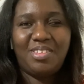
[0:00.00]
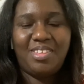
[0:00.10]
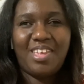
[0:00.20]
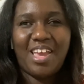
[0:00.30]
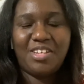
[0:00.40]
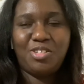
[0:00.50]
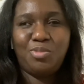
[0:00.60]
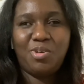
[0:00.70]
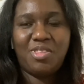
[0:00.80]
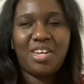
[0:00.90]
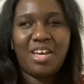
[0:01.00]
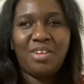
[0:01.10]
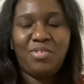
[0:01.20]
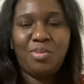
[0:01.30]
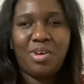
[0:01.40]
actually put that out of
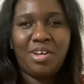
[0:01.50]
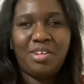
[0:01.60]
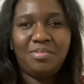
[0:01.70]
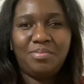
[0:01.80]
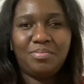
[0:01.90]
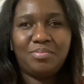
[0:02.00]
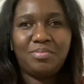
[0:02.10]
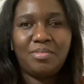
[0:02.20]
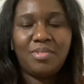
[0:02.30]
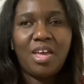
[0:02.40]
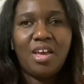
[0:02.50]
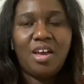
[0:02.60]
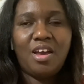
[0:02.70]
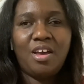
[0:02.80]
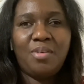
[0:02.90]
your mind.
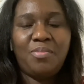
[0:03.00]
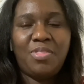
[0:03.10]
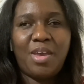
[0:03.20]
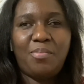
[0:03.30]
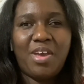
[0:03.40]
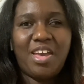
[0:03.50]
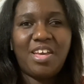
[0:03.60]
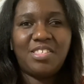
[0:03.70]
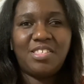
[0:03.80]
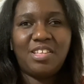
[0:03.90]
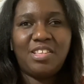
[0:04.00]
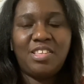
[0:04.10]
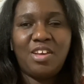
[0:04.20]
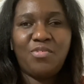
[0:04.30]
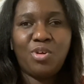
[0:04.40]
That past
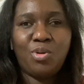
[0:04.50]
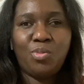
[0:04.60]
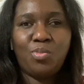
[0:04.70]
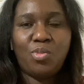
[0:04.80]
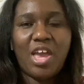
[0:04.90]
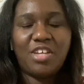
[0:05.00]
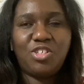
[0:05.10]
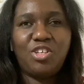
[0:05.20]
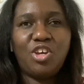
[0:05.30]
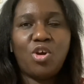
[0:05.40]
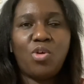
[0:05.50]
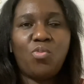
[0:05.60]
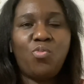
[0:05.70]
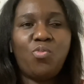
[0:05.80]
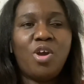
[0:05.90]
lover, actually
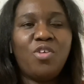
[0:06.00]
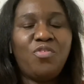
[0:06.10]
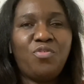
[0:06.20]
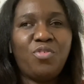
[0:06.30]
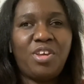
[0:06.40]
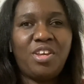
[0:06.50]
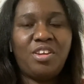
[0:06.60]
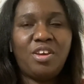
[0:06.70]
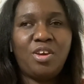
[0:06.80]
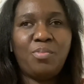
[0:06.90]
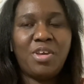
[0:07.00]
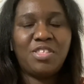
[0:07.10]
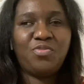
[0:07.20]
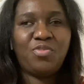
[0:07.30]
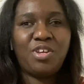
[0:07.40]
her friend, her best
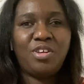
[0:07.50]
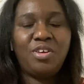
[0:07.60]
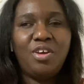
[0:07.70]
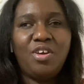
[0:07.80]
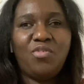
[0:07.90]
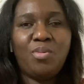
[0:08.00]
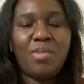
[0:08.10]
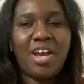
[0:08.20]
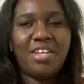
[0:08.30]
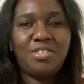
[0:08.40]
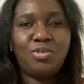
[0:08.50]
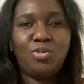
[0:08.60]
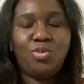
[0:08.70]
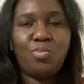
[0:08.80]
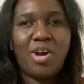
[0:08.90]
friend from high
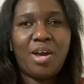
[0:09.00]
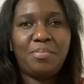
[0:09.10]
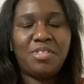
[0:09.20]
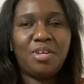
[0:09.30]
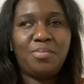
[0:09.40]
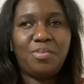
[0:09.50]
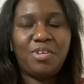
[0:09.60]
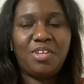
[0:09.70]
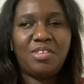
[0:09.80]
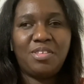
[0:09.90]
school pops up in this